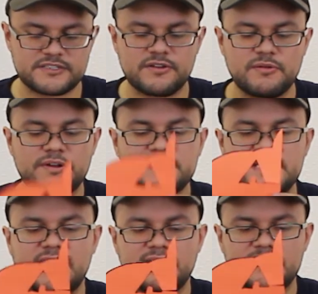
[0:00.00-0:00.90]
So you want your
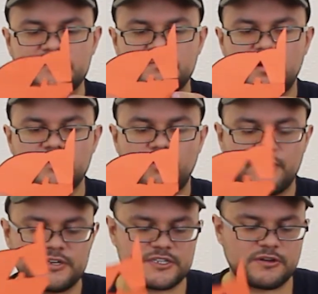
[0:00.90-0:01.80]
jack-o'-lantern part of
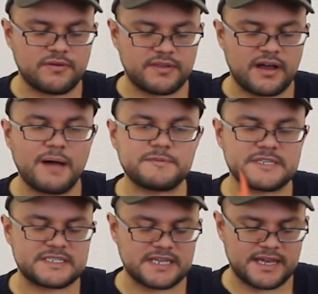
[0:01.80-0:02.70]
orange to go on the
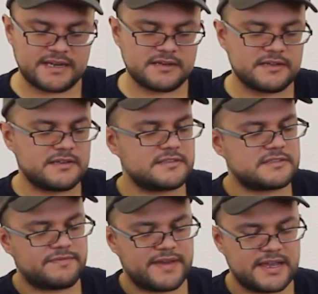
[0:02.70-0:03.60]
opposite side
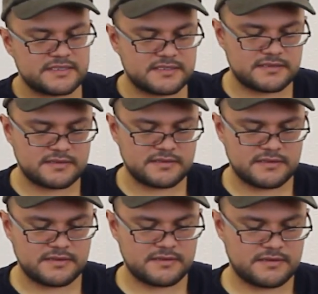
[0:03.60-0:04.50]
to face
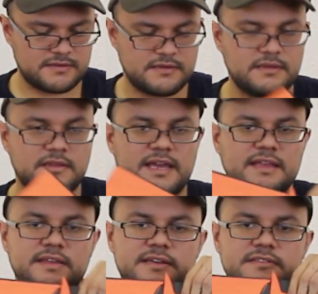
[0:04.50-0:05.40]

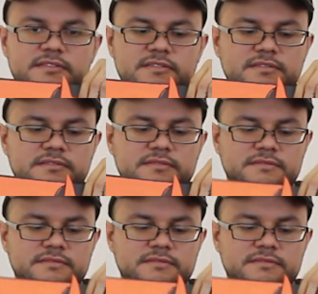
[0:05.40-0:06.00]
like this.